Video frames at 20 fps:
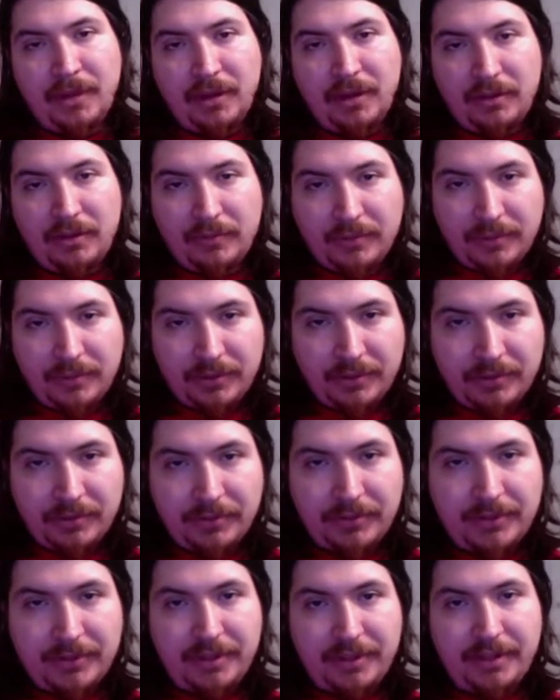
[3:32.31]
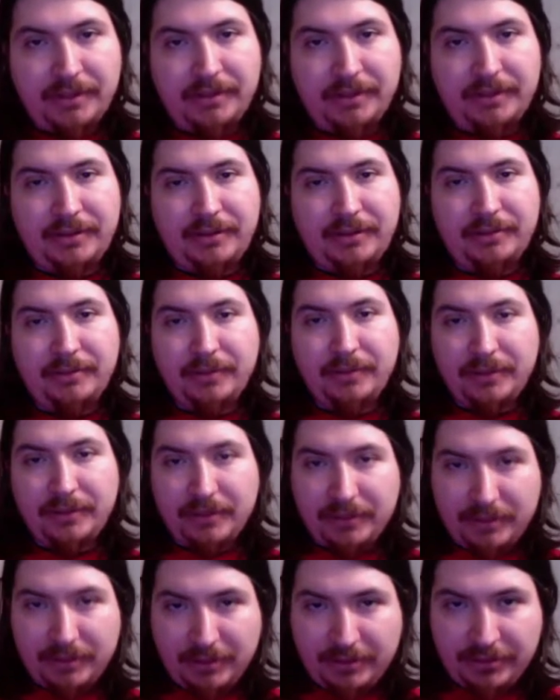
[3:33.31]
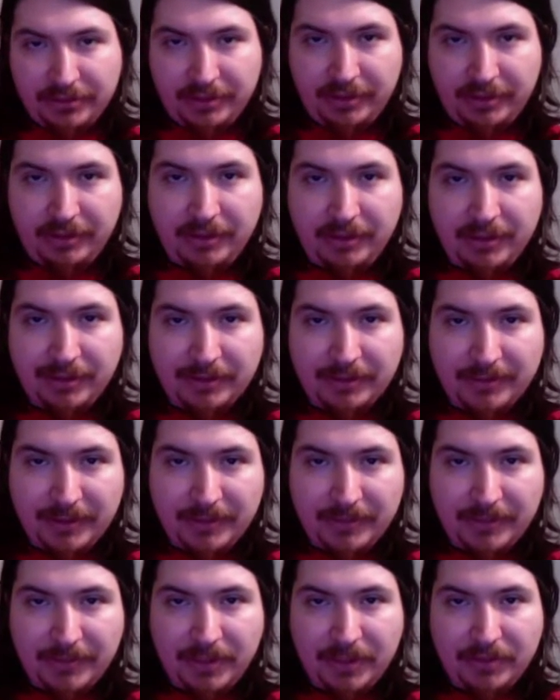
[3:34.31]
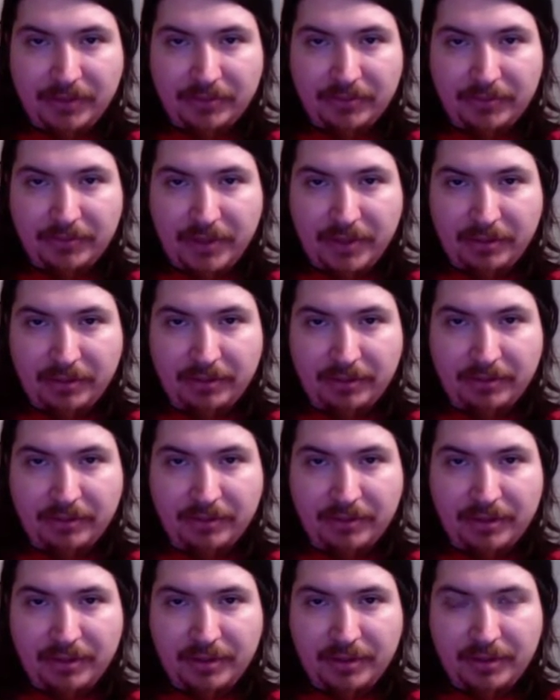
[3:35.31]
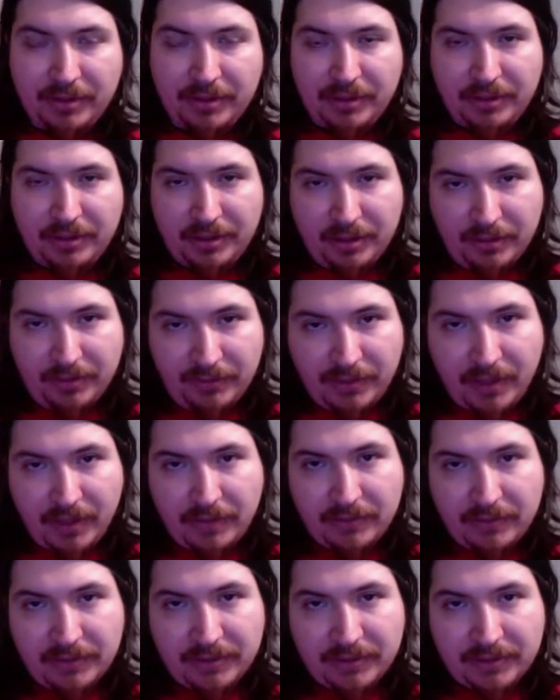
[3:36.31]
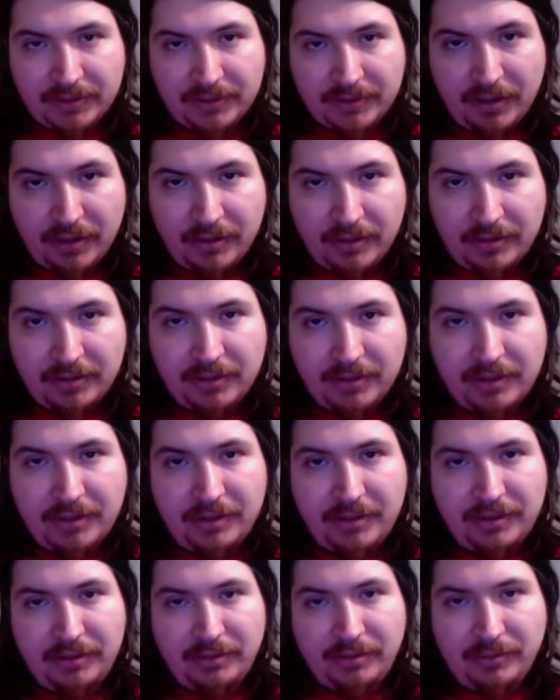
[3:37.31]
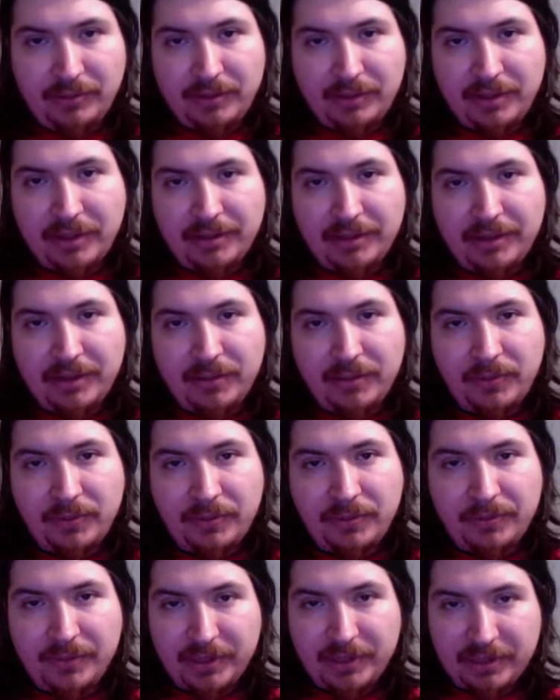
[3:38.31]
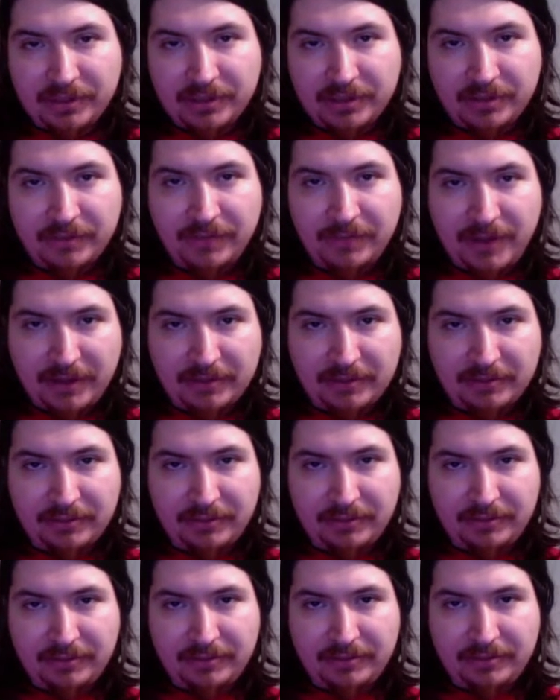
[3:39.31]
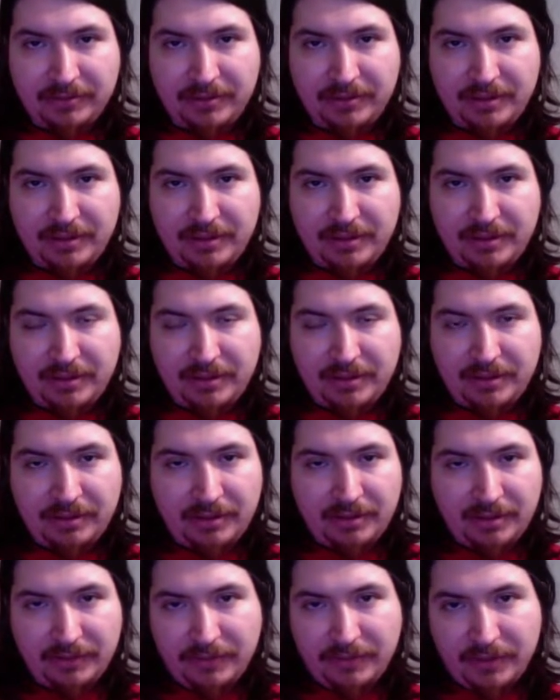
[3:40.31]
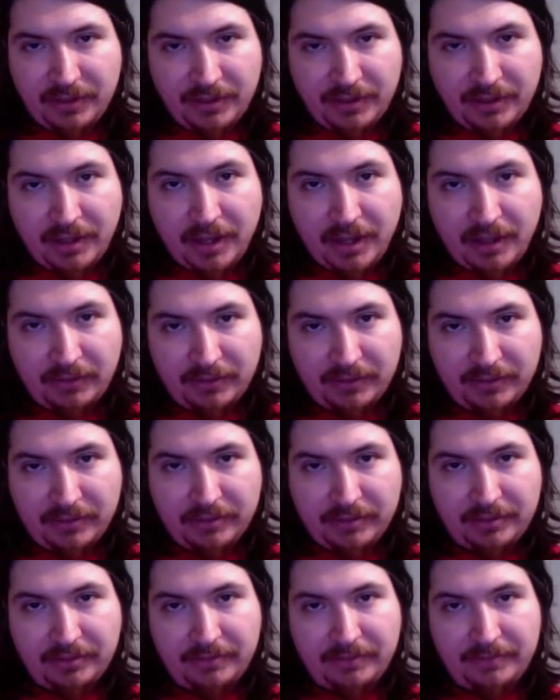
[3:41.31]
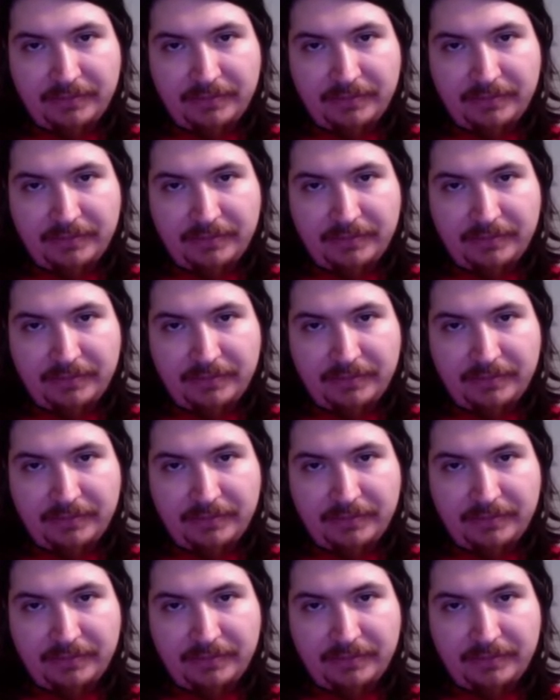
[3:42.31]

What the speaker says: Everyone knows that with technology, things become easier and better. If you have a saw, you will cut that wood much faster than if you didn't have it.